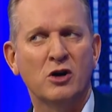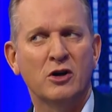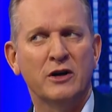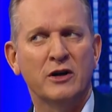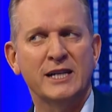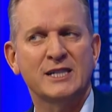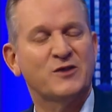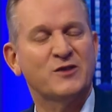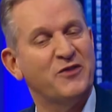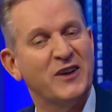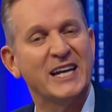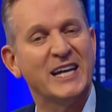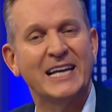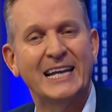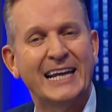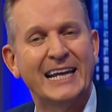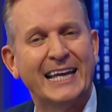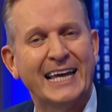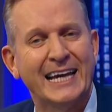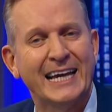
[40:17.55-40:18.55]
It's
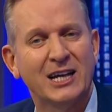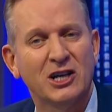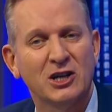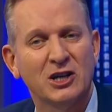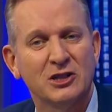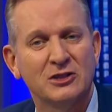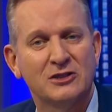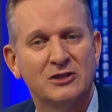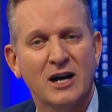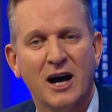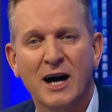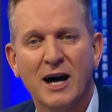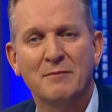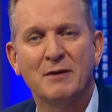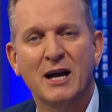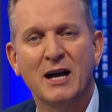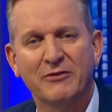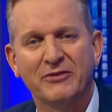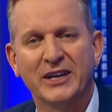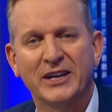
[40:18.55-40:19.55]
finger-licking good. I'm
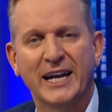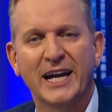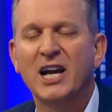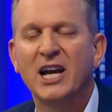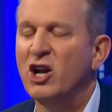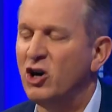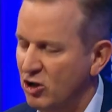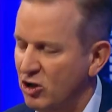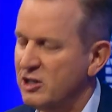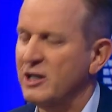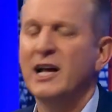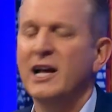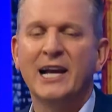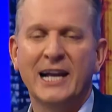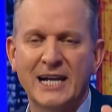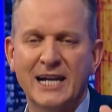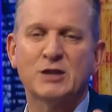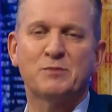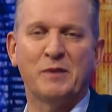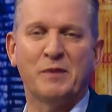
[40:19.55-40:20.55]
loving it. Look,
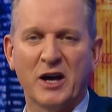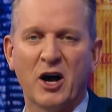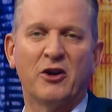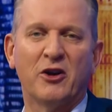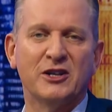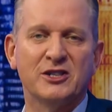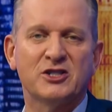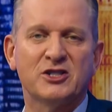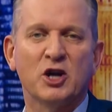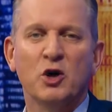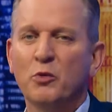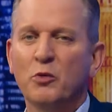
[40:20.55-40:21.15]
let's be honest.